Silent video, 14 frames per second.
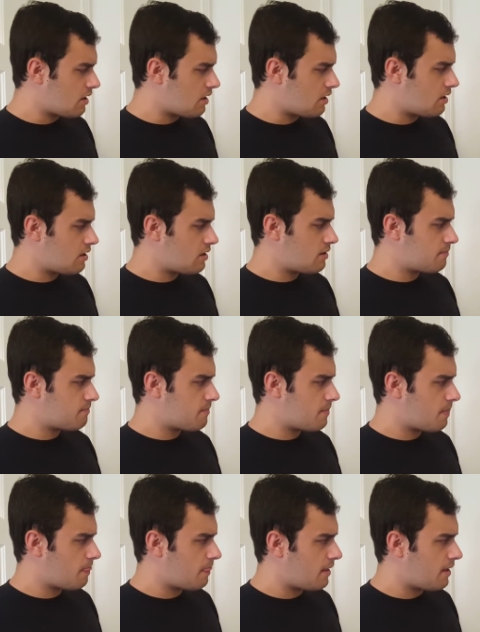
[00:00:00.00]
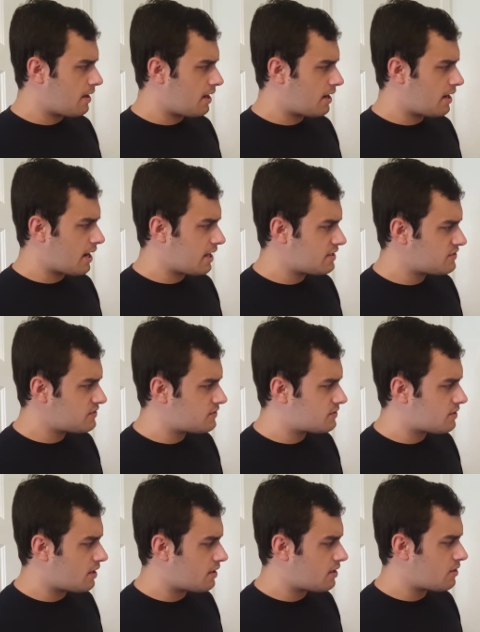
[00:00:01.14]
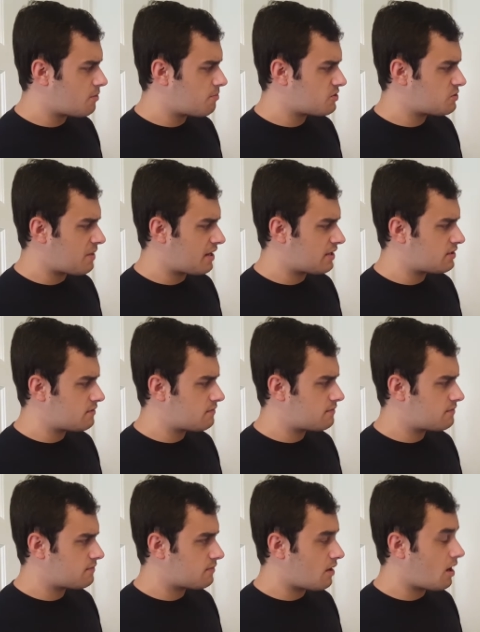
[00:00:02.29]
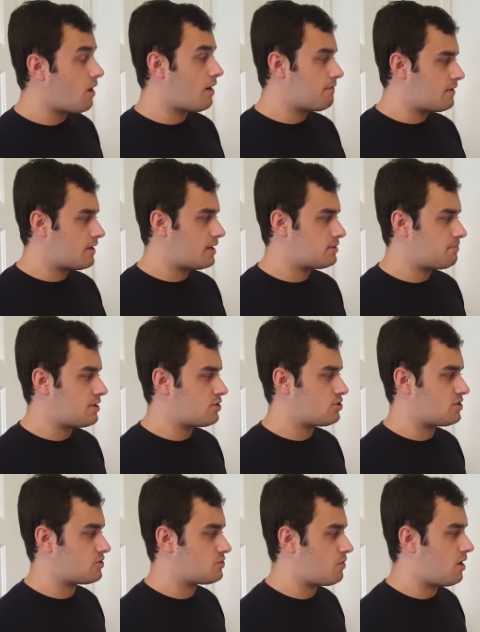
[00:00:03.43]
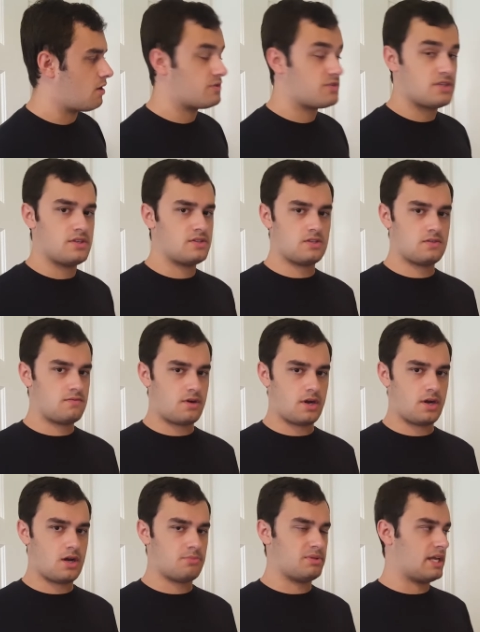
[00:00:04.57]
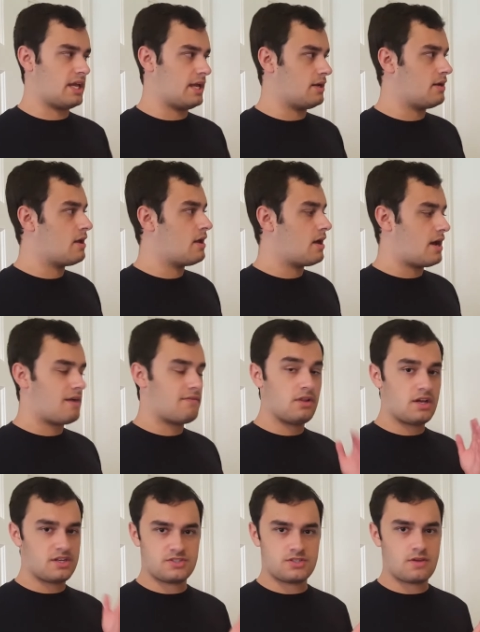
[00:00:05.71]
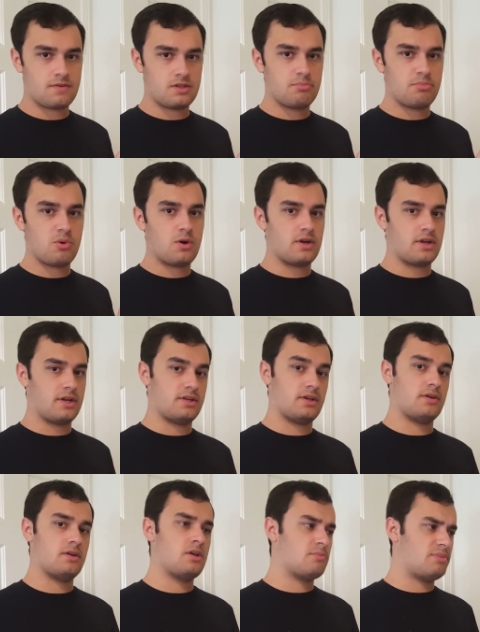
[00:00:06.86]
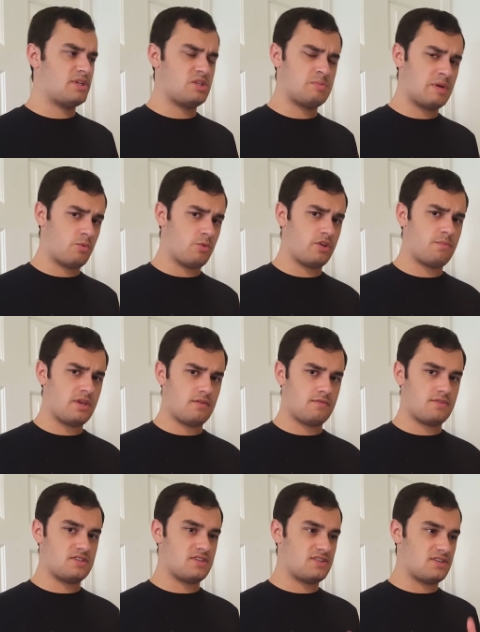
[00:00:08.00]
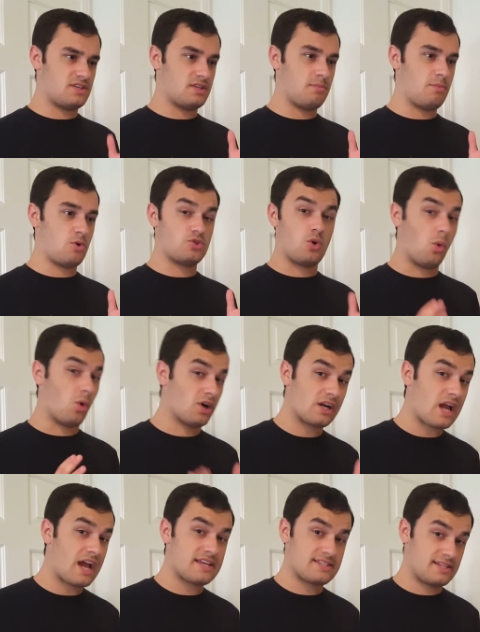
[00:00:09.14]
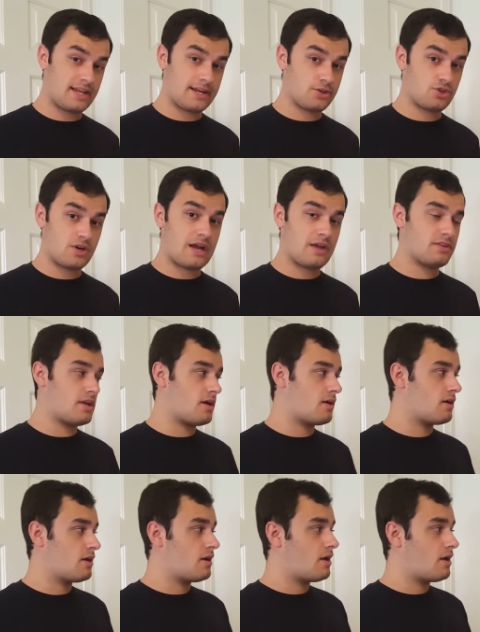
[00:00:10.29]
And I guess another perspective, I forgot to mention as well. See, this is very complicated. I have a lot of stuff on the board, and please bear with me if this isn't the most organized lecture out there.